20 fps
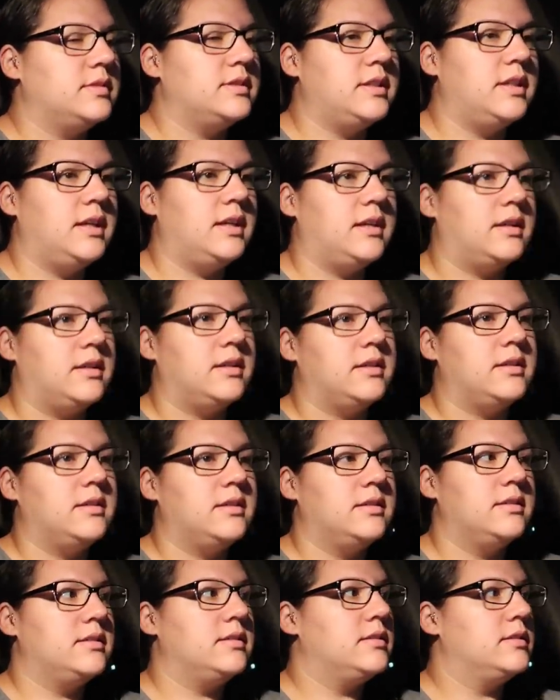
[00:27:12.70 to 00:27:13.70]

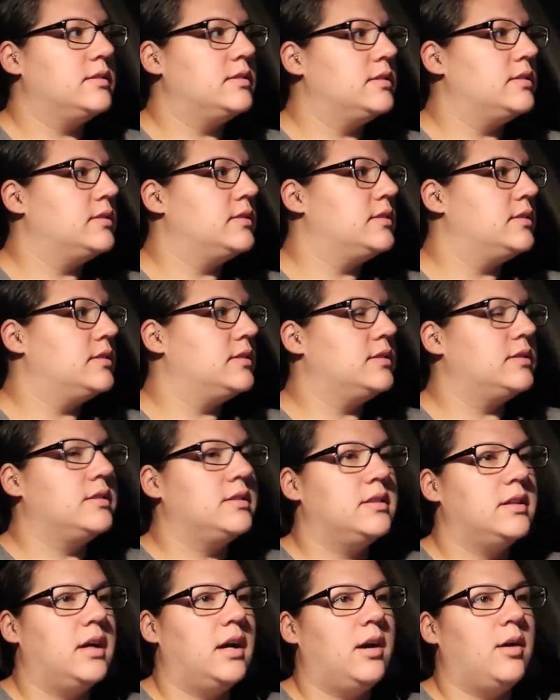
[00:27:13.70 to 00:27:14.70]

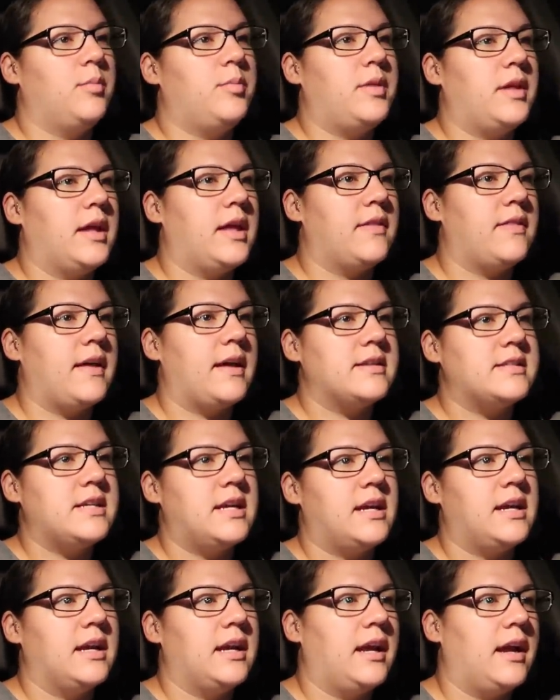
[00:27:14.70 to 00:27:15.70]
I hope they get that
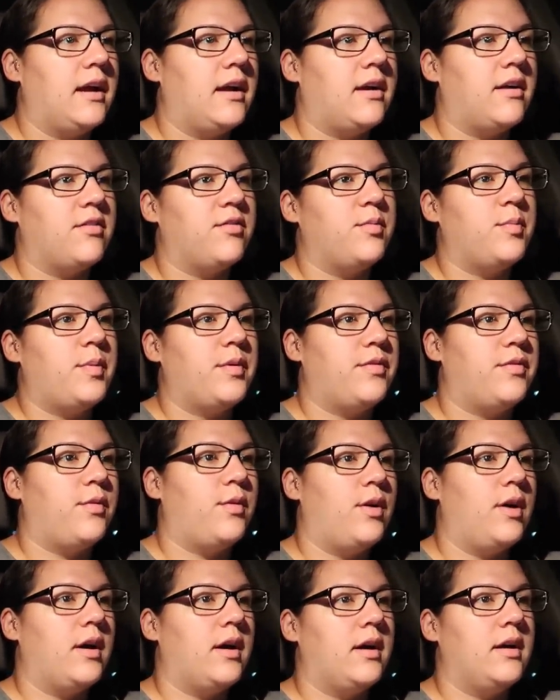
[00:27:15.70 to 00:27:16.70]
taken care of
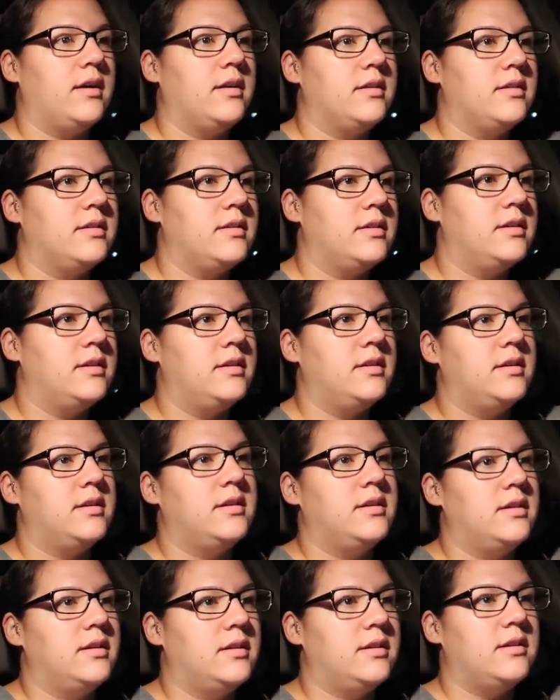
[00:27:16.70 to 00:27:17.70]
before
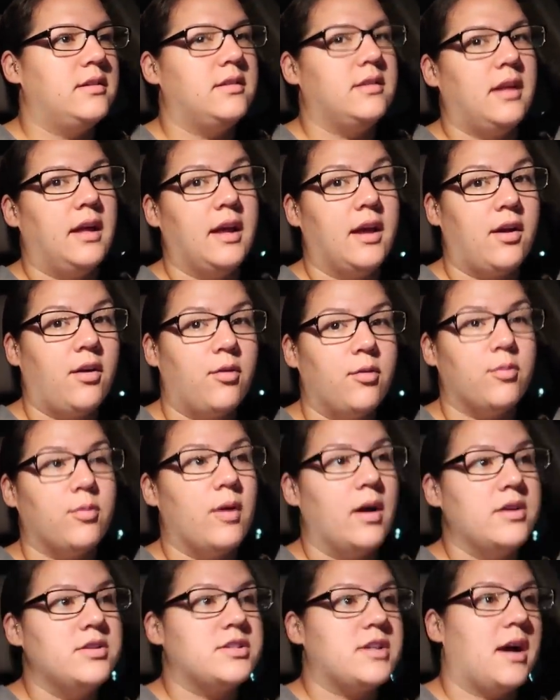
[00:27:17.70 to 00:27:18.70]
like
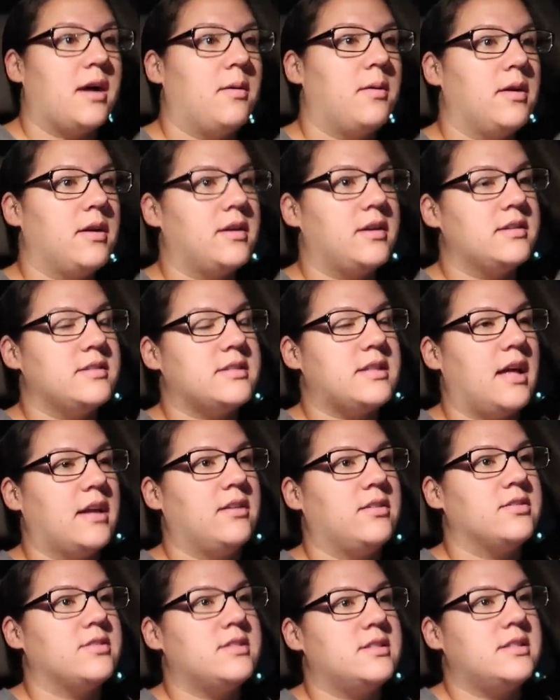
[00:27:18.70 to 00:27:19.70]
rush hour, because
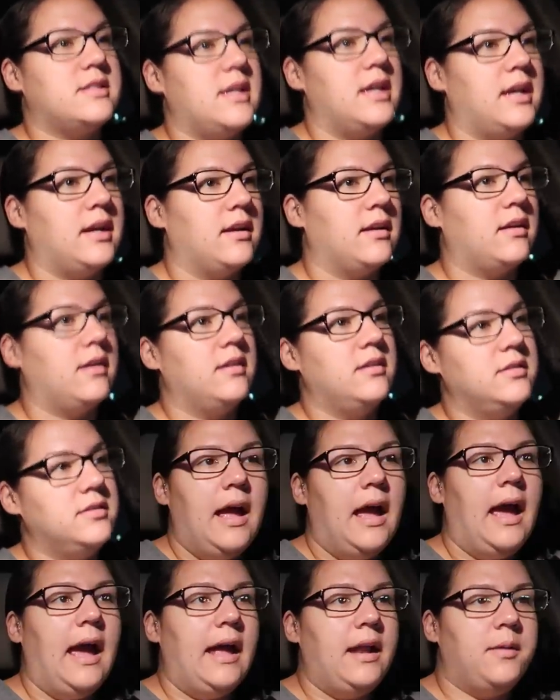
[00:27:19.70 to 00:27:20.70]
that'll stink.
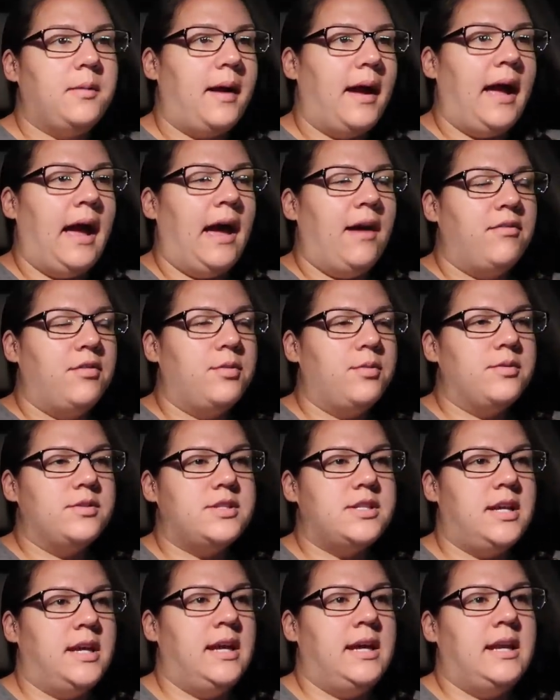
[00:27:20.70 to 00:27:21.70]
Anyway, I have a
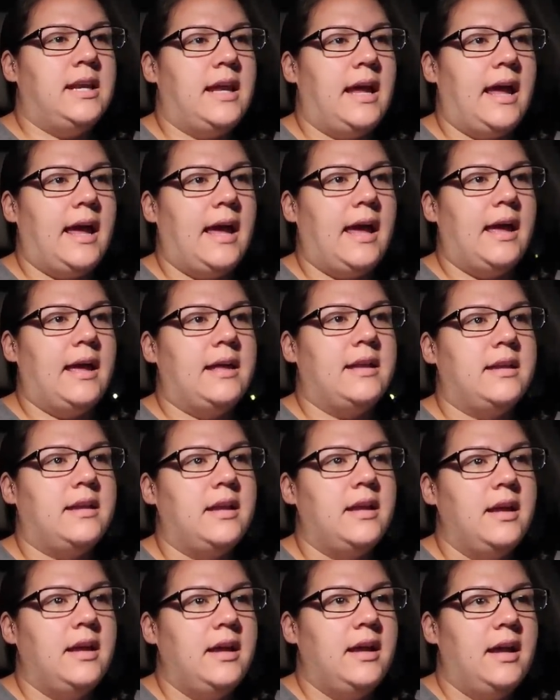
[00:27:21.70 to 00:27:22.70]
routine,
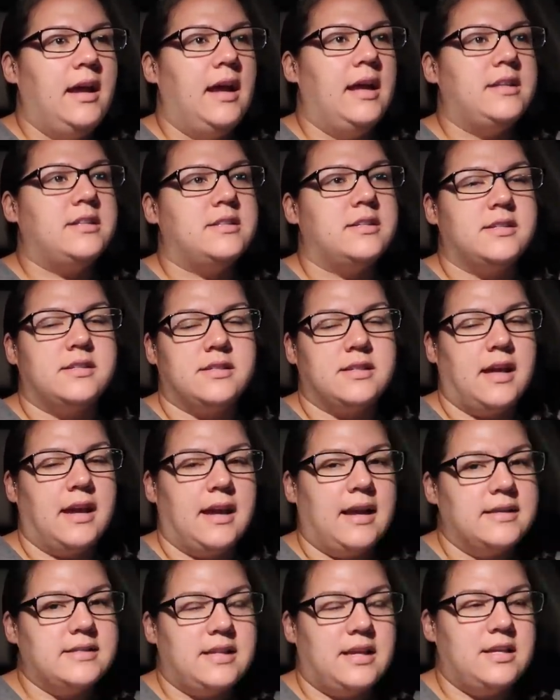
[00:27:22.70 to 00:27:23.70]
and it just,
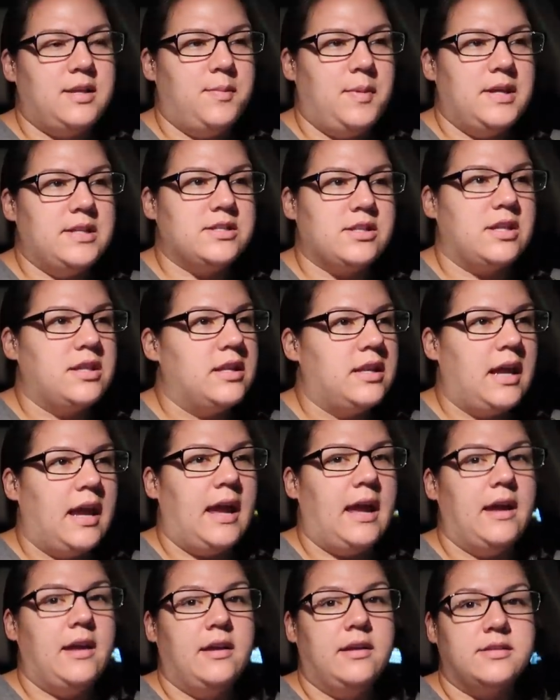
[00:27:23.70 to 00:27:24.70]
like I said, depends on the
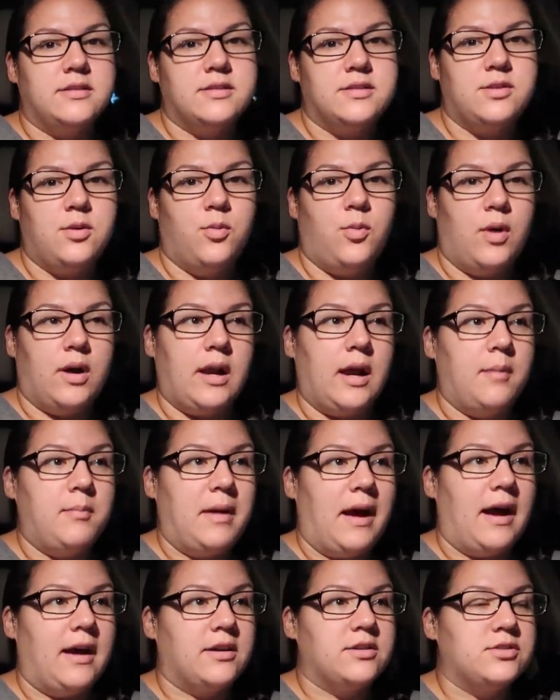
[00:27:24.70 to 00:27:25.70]
day as to what I'm
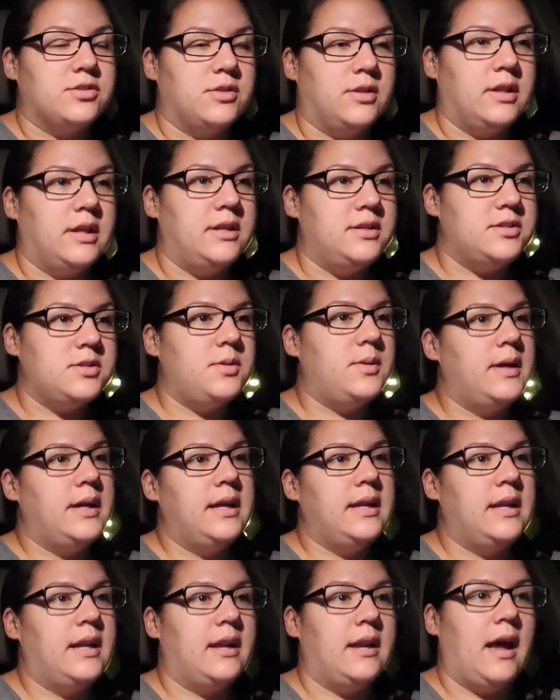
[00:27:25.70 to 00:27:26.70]
actually
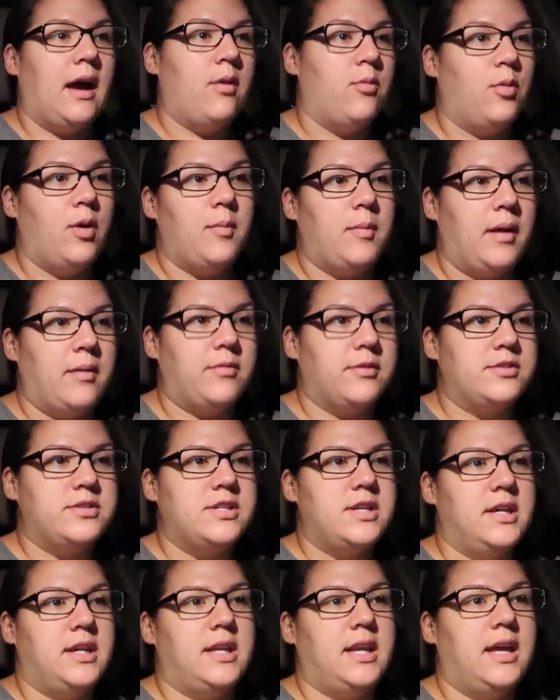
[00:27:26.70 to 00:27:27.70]
doing and what my
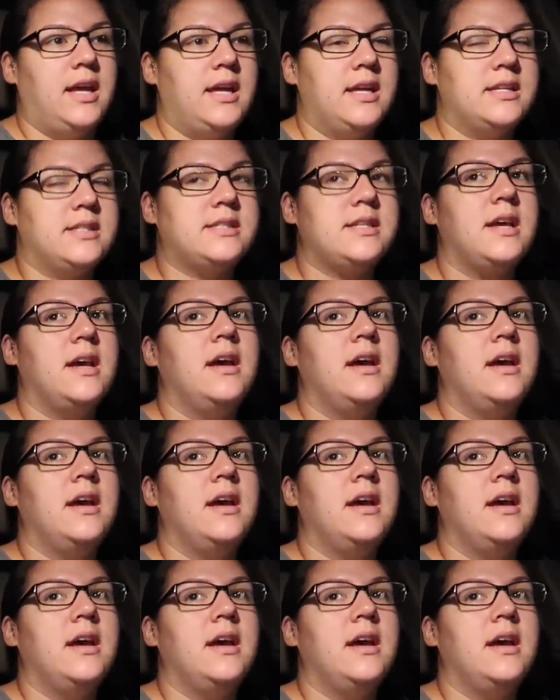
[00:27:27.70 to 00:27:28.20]
routine is.